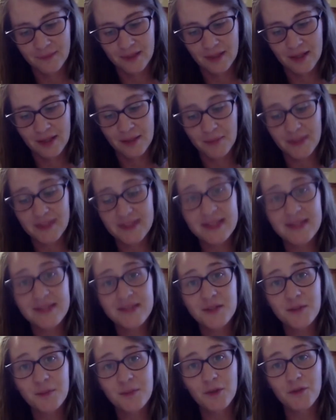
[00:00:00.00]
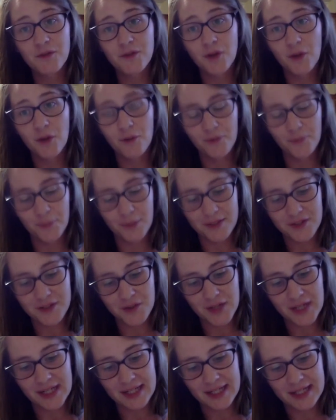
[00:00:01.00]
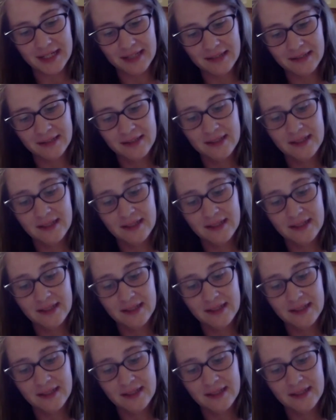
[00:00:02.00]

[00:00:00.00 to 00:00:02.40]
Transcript: My sister moved home from Australia